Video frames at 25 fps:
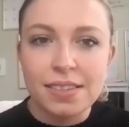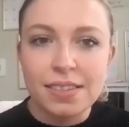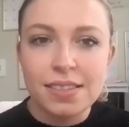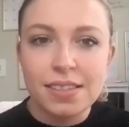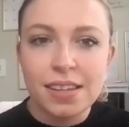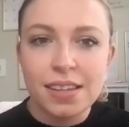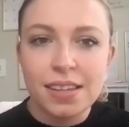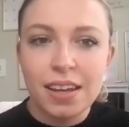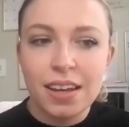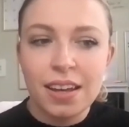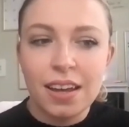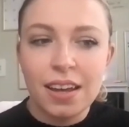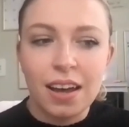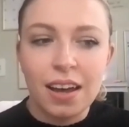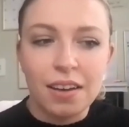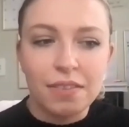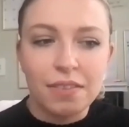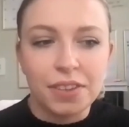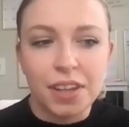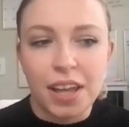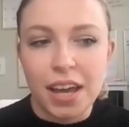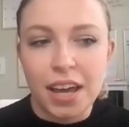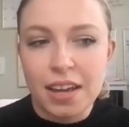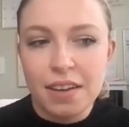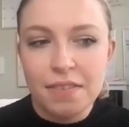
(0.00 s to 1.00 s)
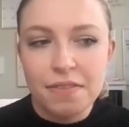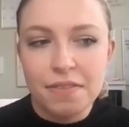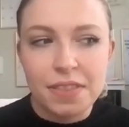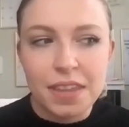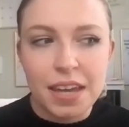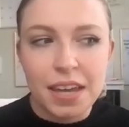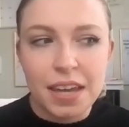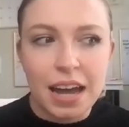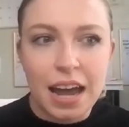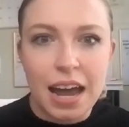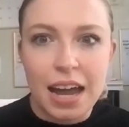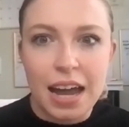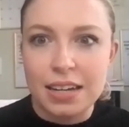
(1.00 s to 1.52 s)
phase of life
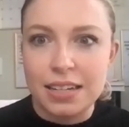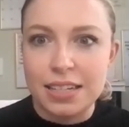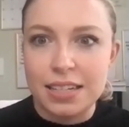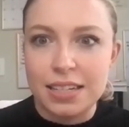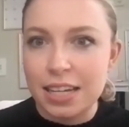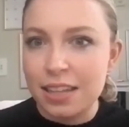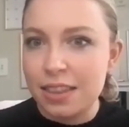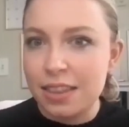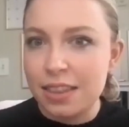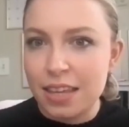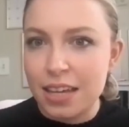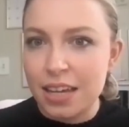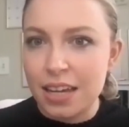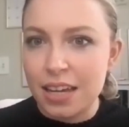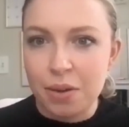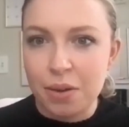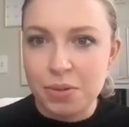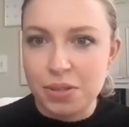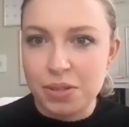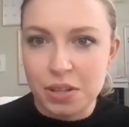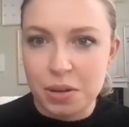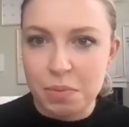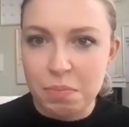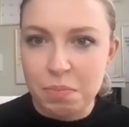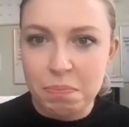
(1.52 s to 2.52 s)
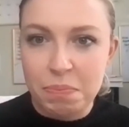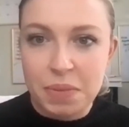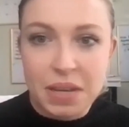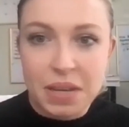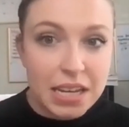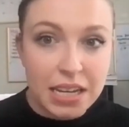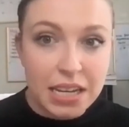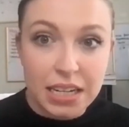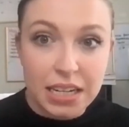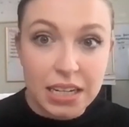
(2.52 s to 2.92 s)
that I didn't think I was going to be